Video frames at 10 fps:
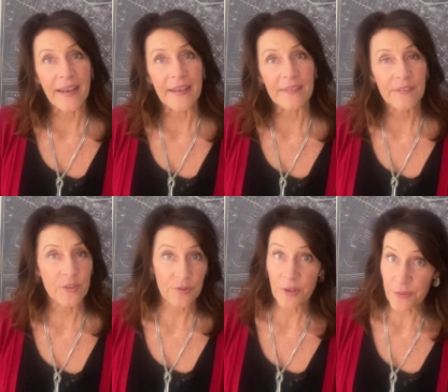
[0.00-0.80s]
that
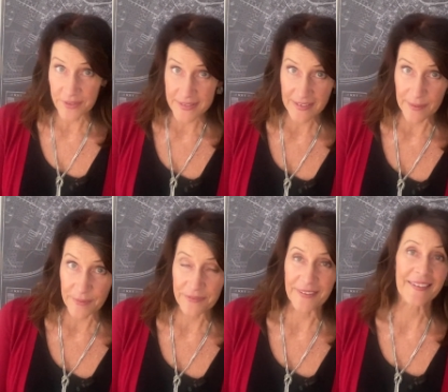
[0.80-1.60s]
control this type
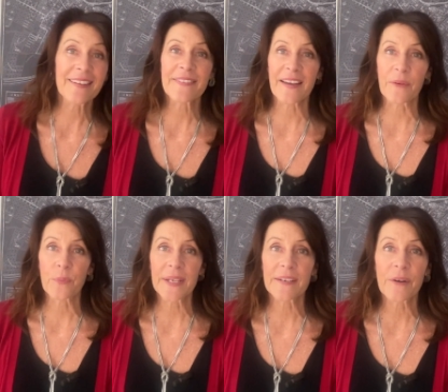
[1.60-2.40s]
of thing, that
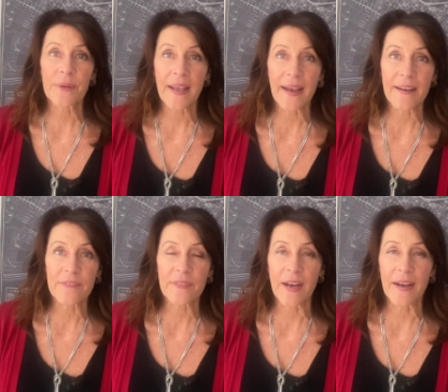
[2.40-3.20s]
we don't
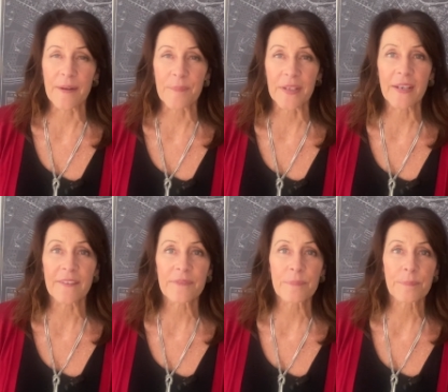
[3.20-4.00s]
have
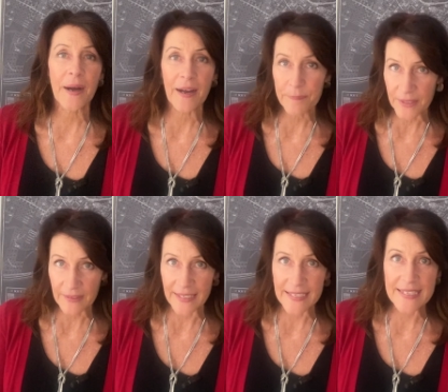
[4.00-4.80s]
enough
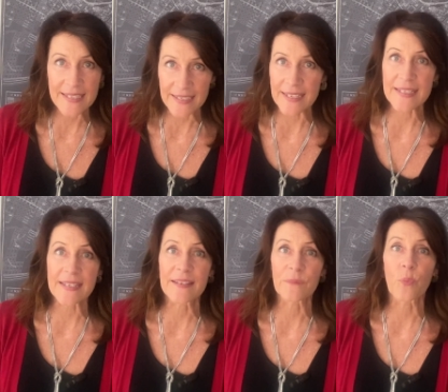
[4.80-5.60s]
populated
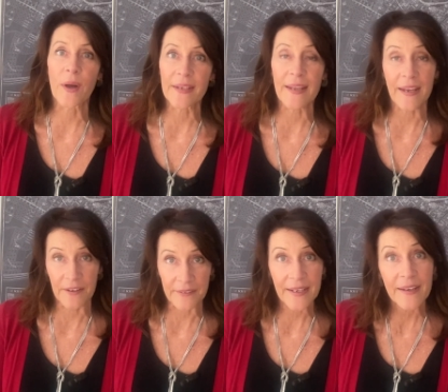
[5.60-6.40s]
cities in one
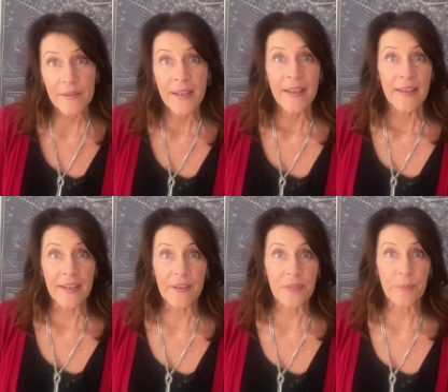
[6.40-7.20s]
area.
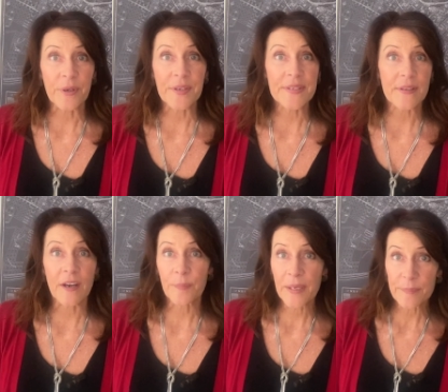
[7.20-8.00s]
In other words,
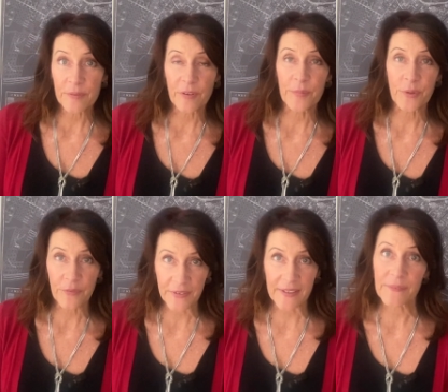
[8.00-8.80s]
are people from
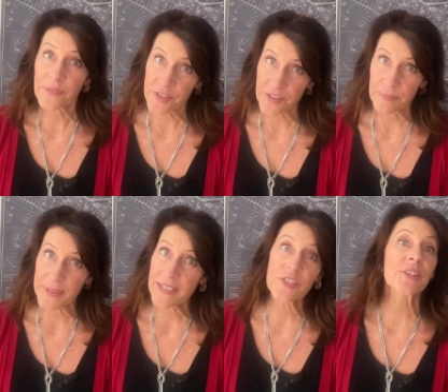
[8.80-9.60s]
Norfolk and Virginia
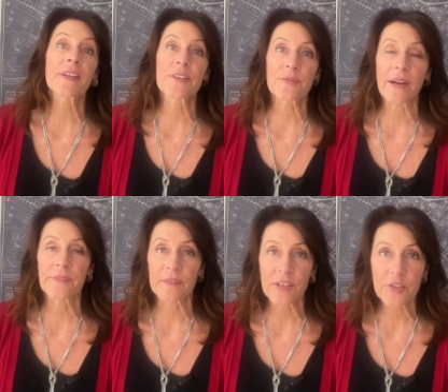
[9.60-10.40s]
Beach going to
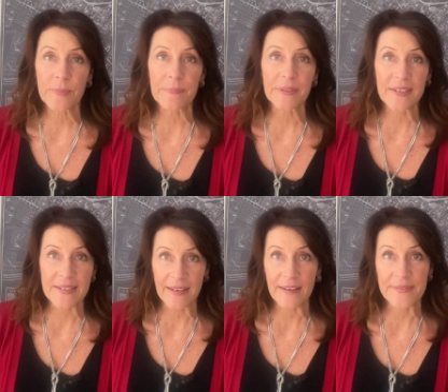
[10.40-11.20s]
drive to Richmond
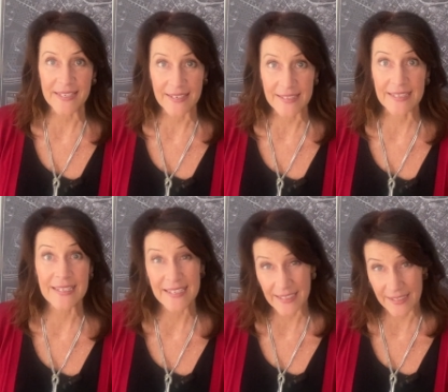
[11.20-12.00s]
because they have
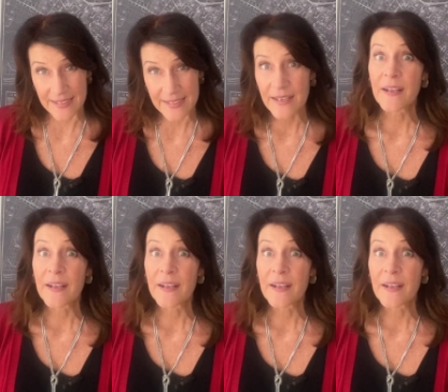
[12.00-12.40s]
seasons tickets?